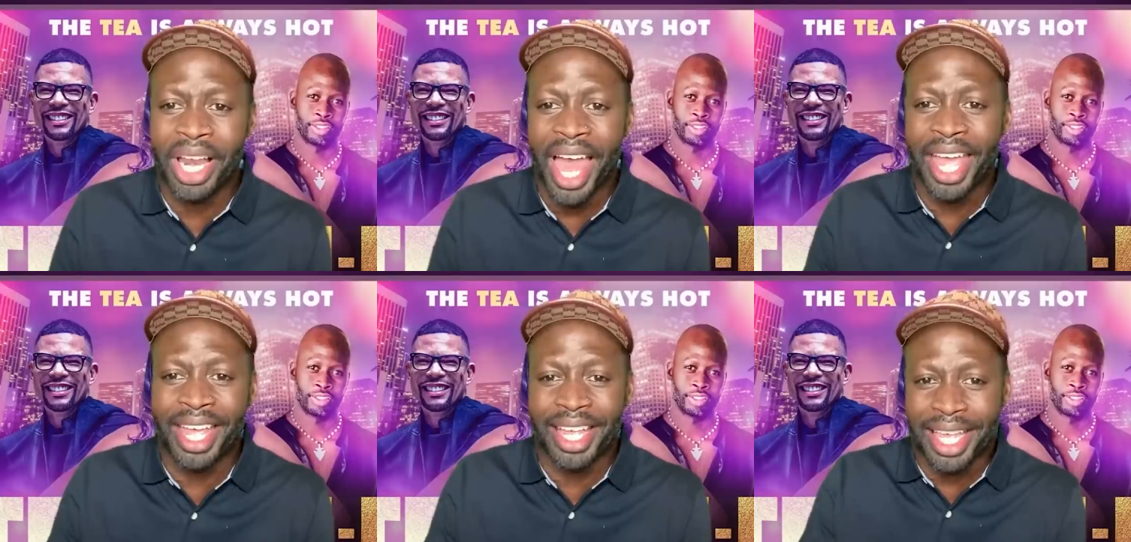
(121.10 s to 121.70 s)

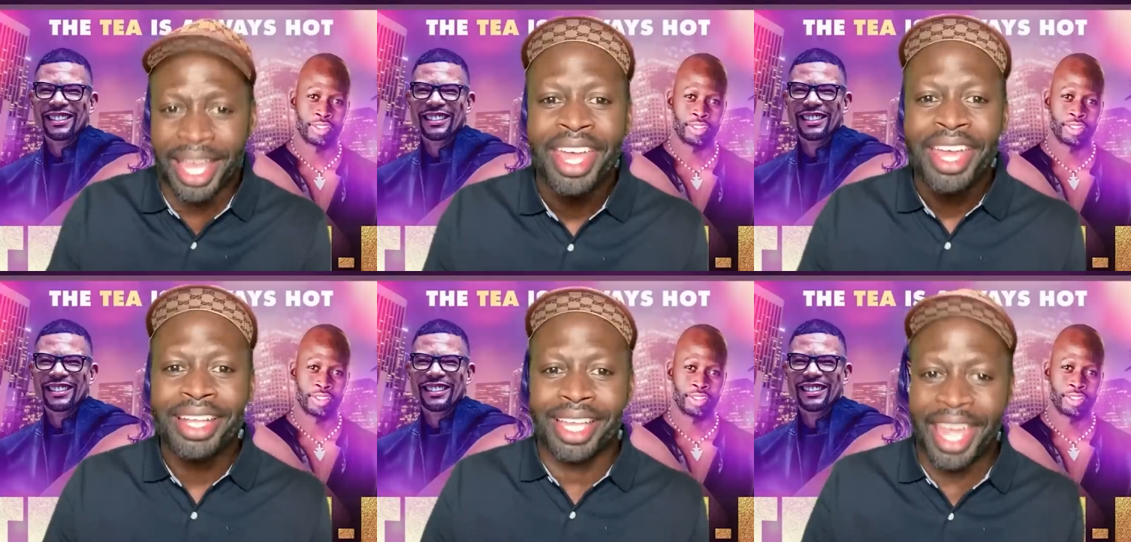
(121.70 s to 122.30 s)
Speaker 1: like
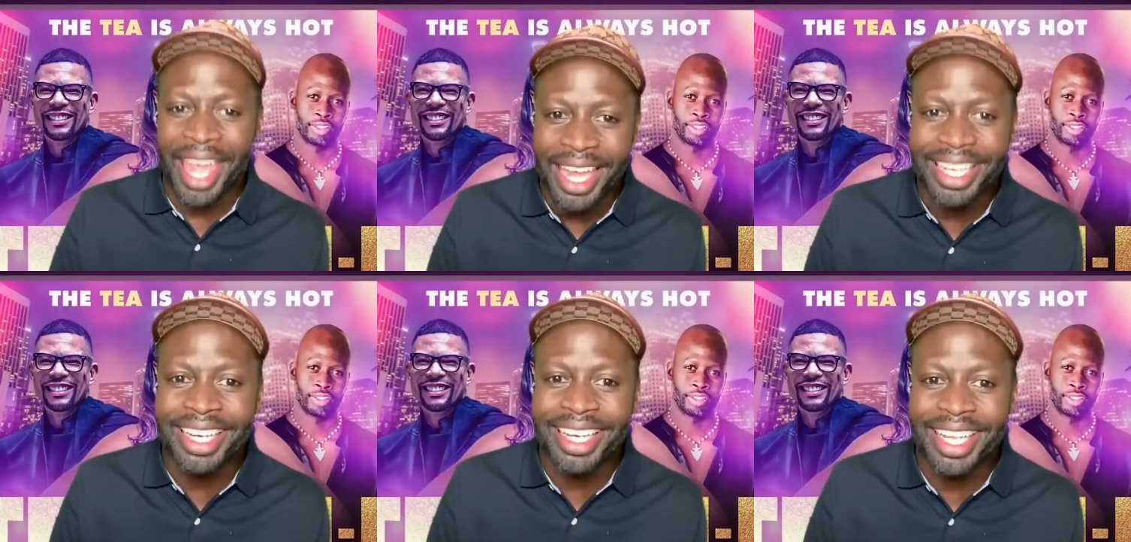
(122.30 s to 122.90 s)

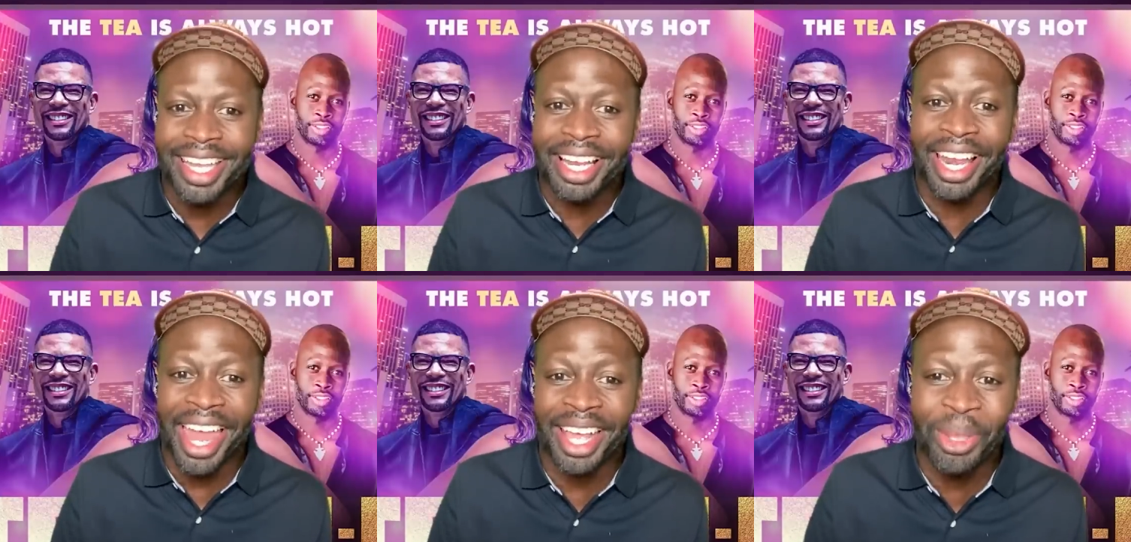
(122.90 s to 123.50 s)
candidate like
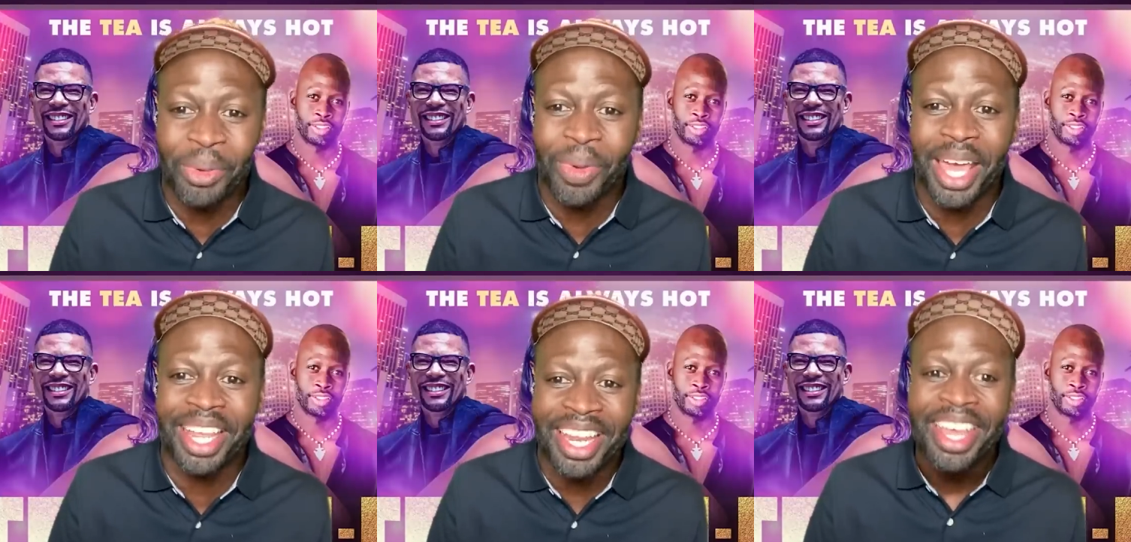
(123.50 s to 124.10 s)
you running
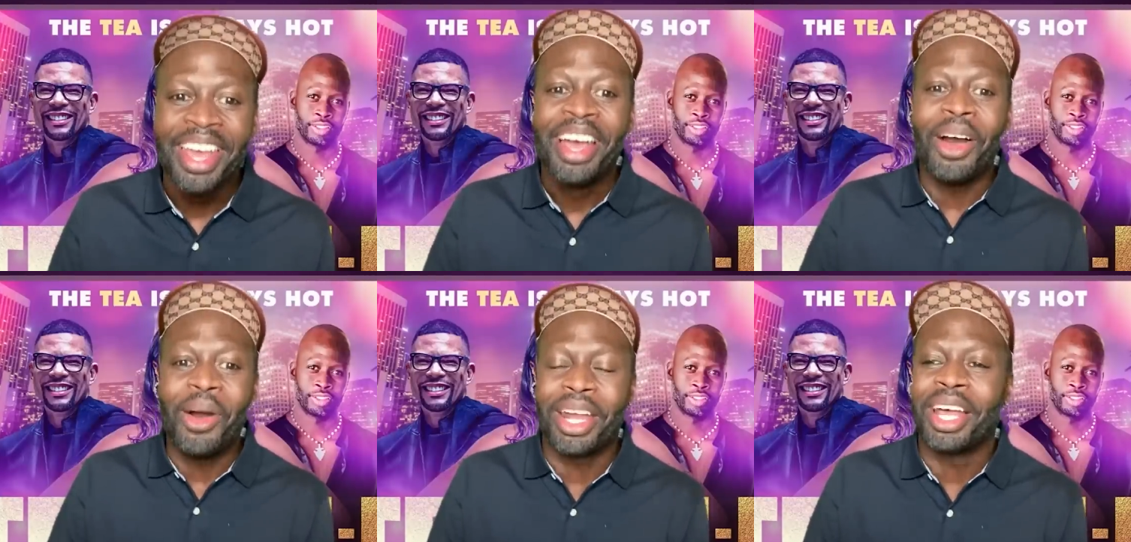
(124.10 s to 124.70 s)
on
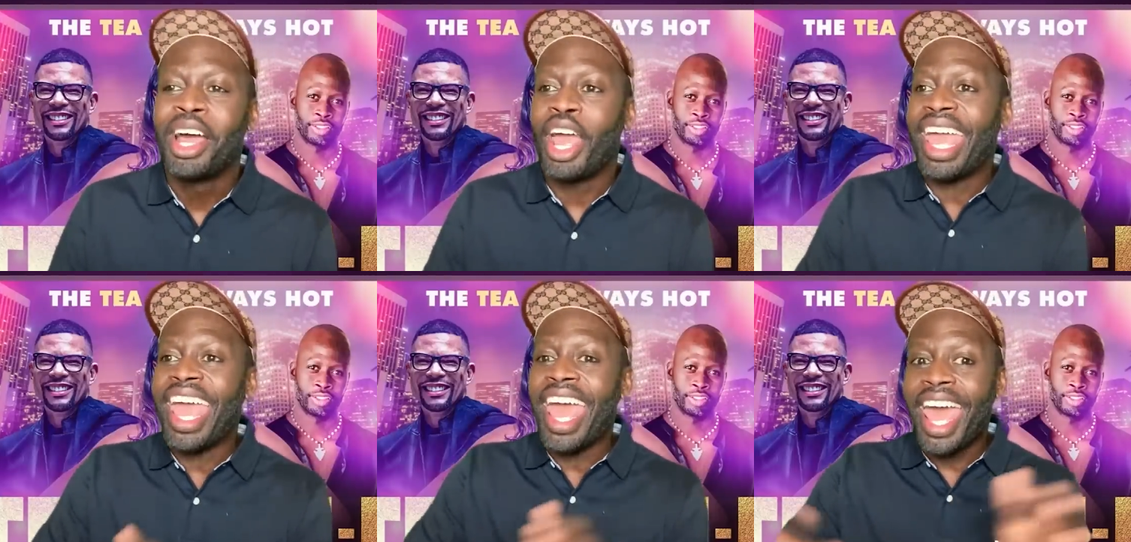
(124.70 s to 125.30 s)
a
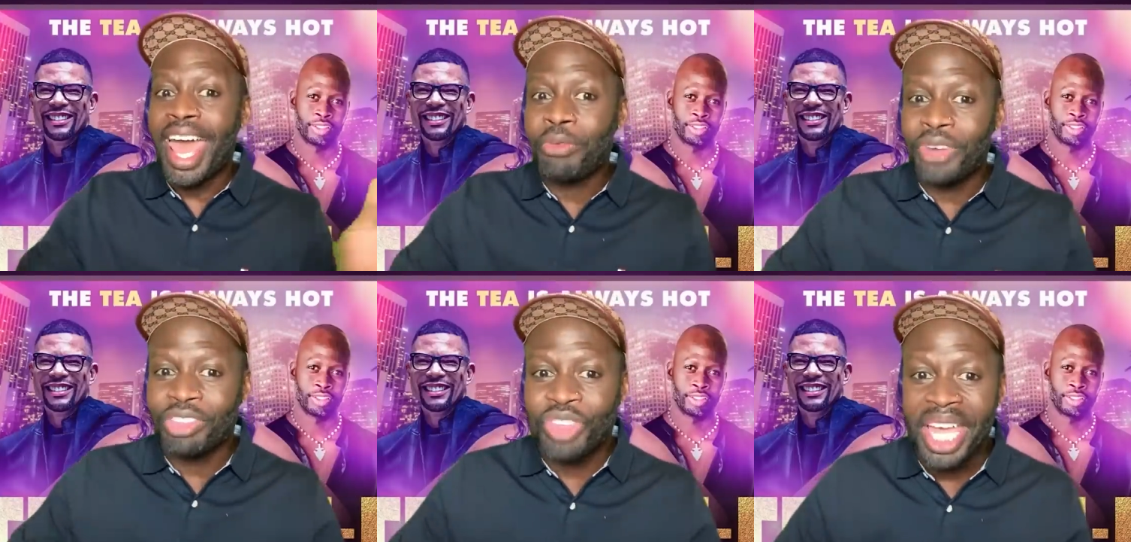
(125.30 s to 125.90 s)

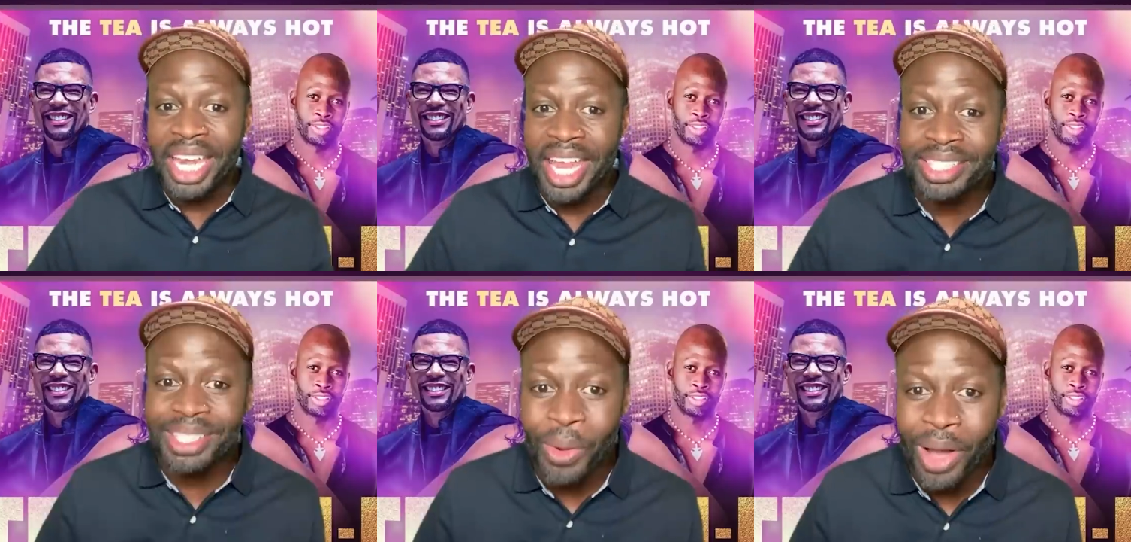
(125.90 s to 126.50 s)
everything that's
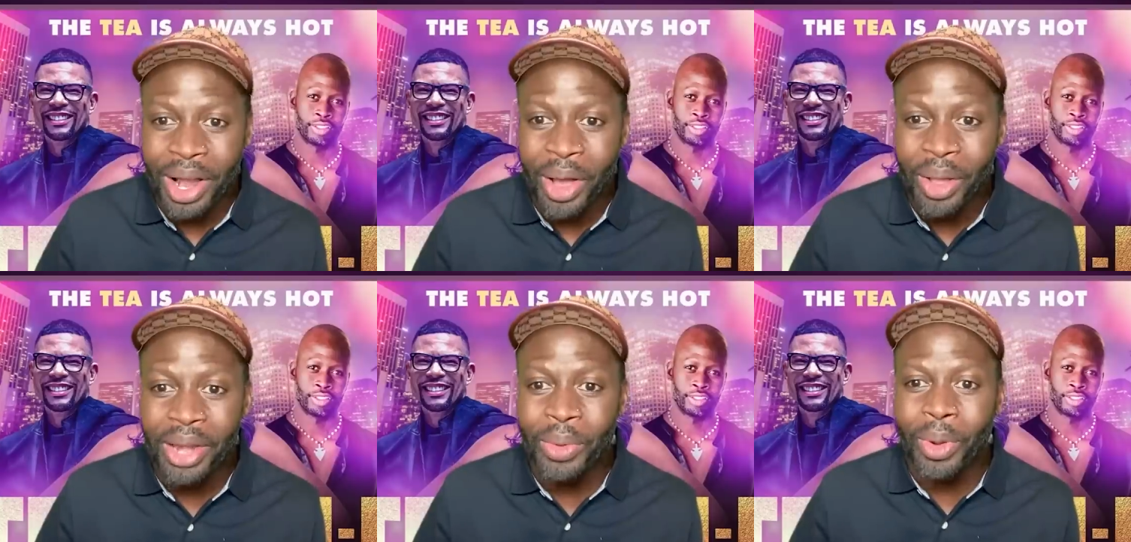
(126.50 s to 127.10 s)
going on in the
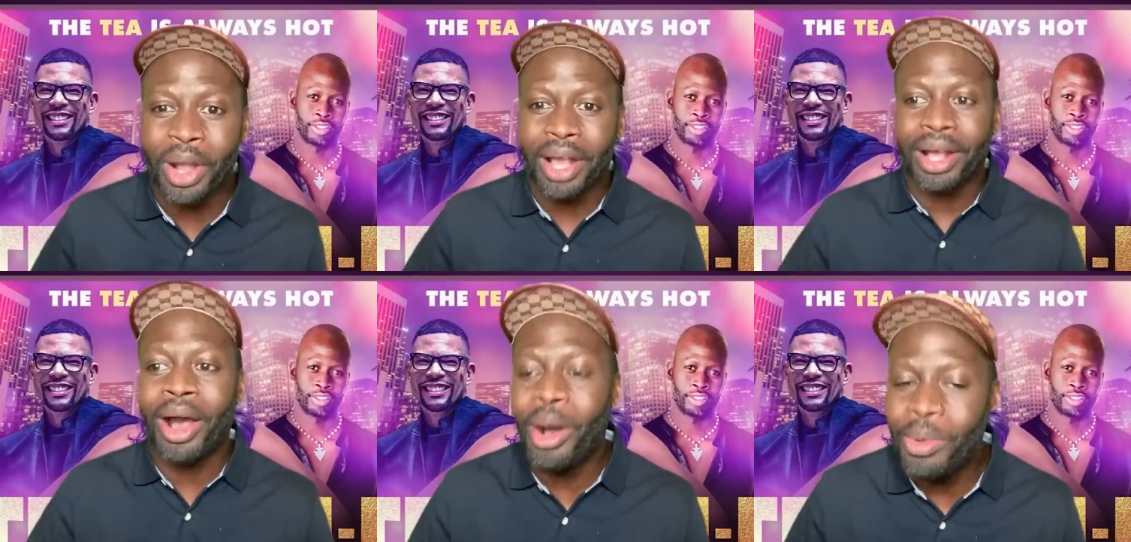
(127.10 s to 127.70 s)
world
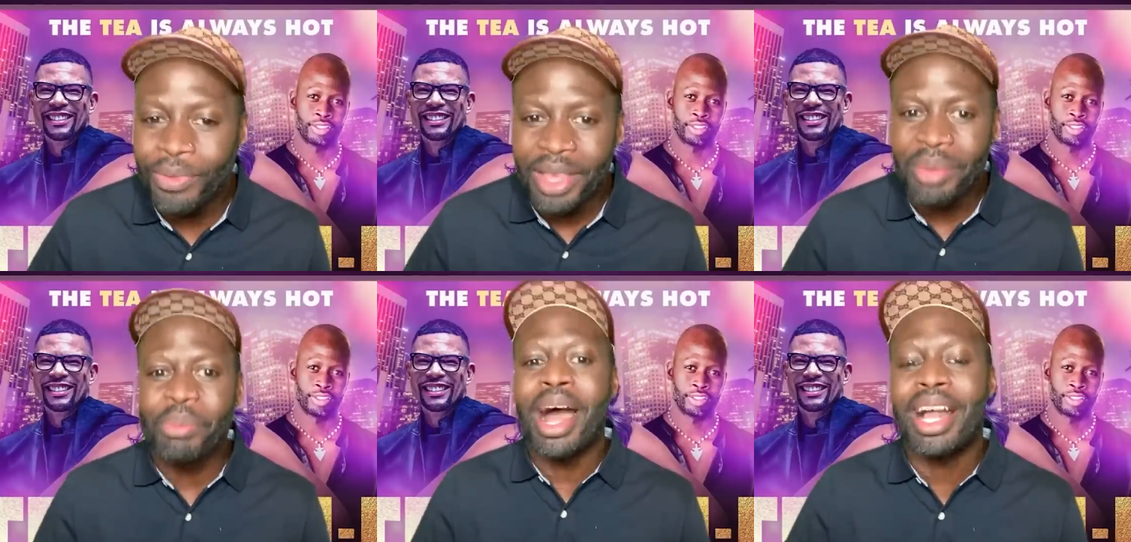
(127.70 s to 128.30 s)
COVID,
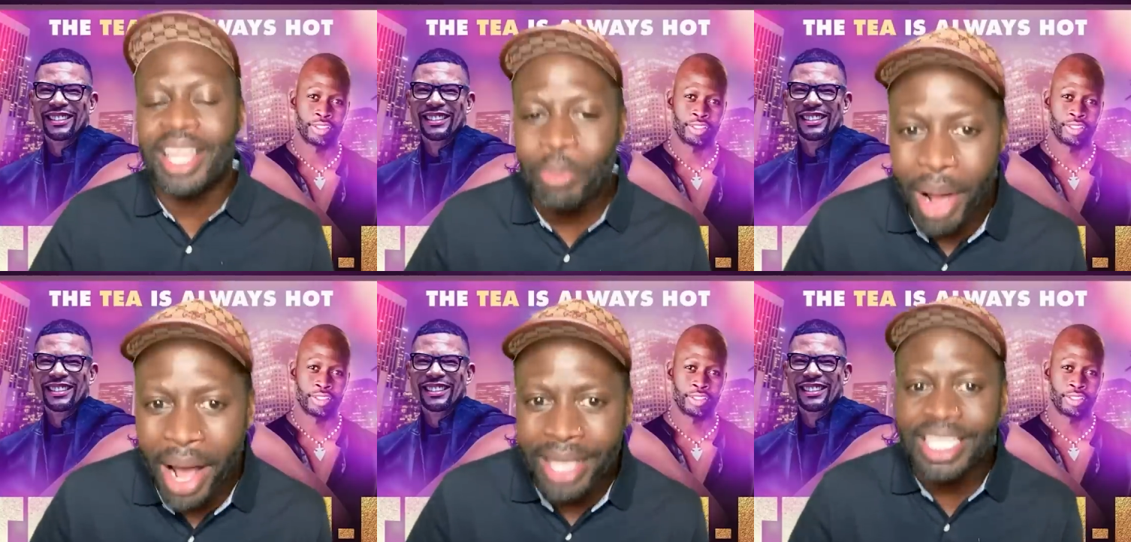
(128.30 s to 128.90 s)

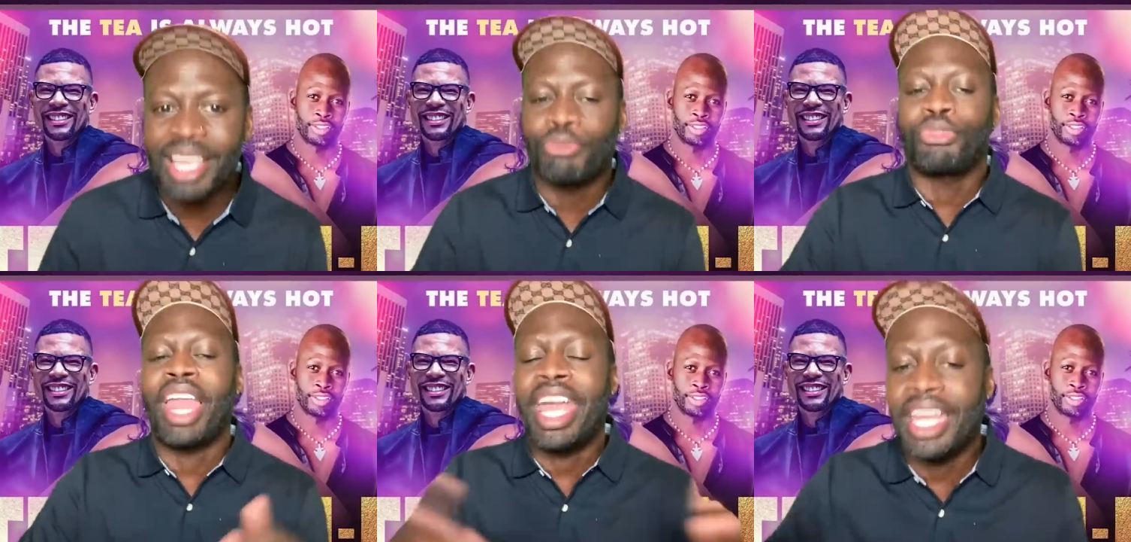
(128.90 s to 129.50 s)
monkeypox,
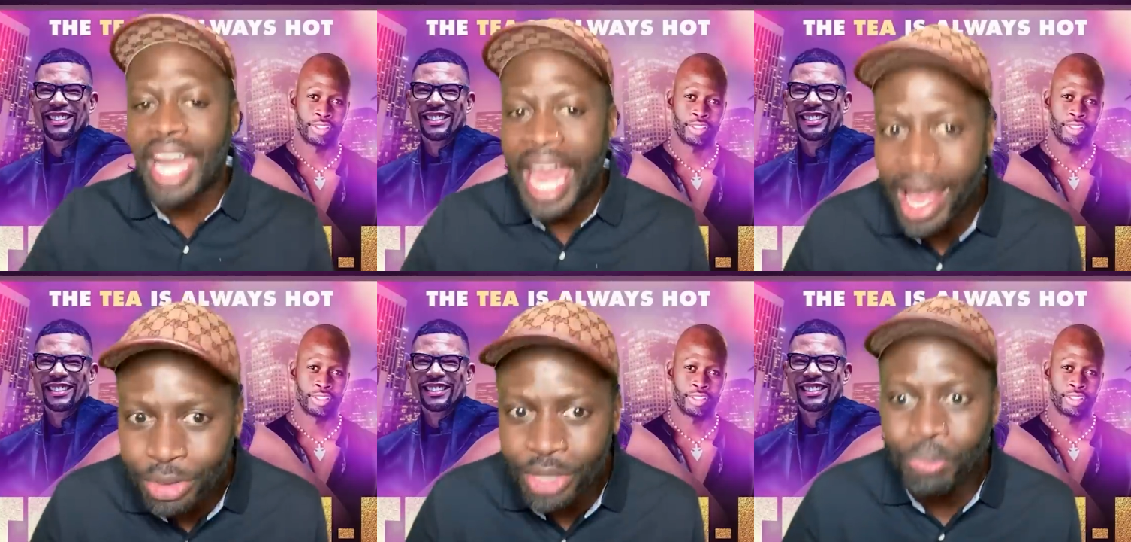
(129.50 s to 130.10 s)
inflated
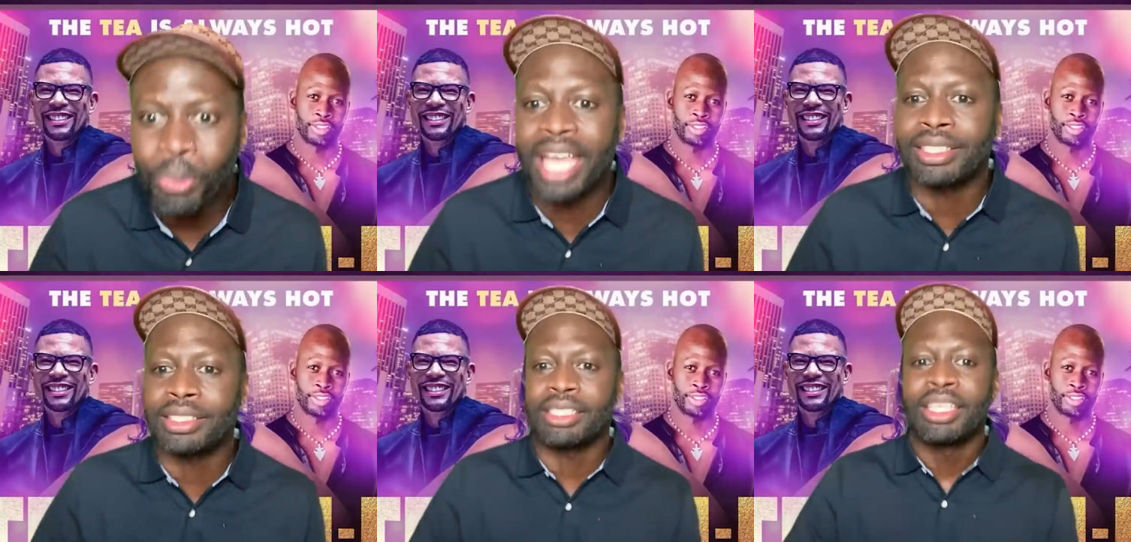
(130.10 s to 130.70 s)
housing prices,